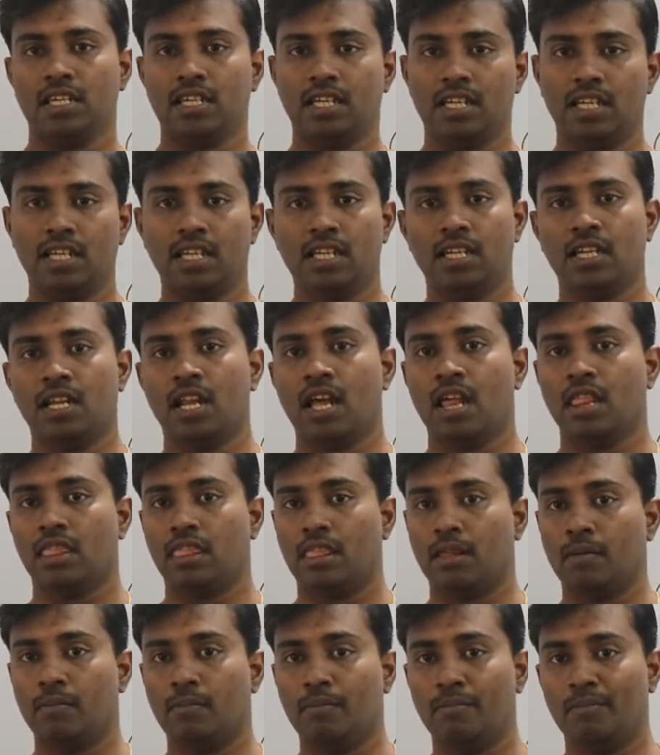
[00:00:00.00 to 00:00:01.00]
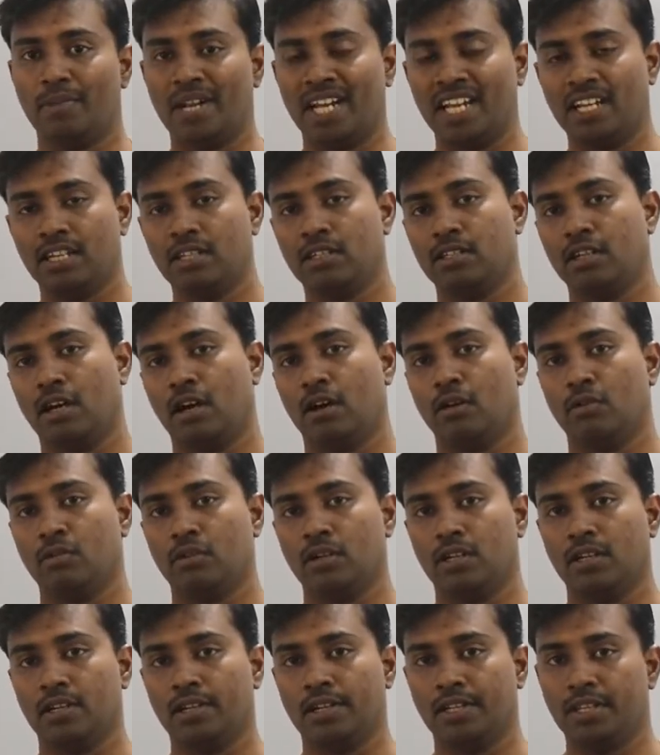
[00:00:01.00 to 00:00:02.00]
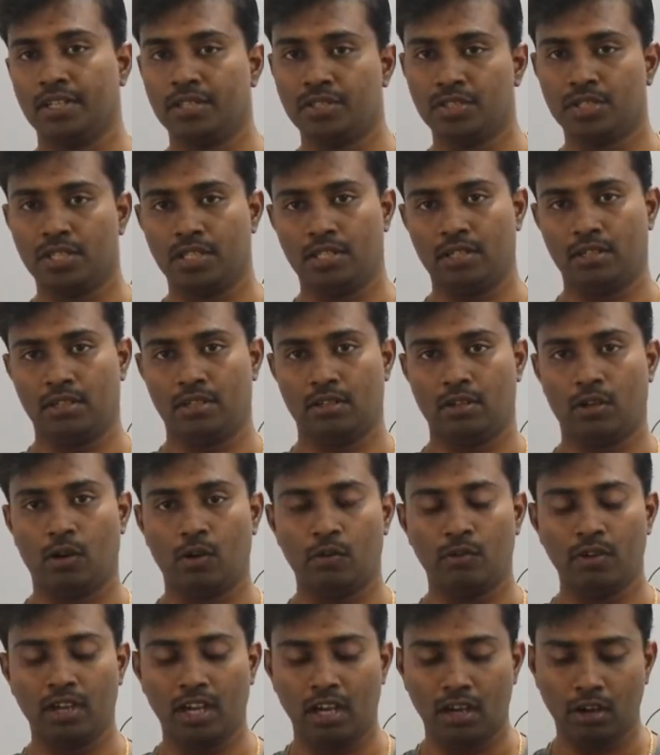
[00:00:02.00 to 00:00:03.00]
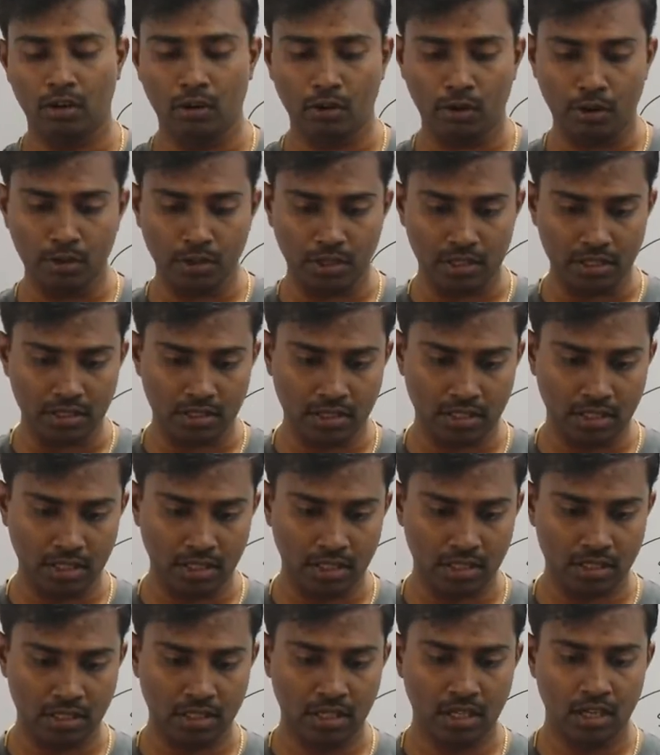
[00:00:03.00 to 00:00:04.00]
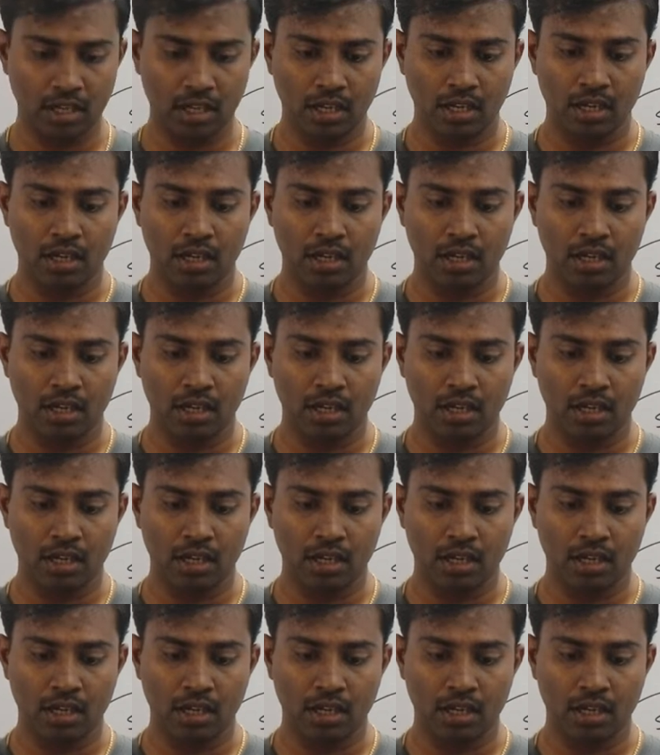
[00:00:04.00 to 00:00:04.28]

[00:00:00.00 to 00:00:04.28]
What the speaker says: in the breakdown region. Now we are going to discuss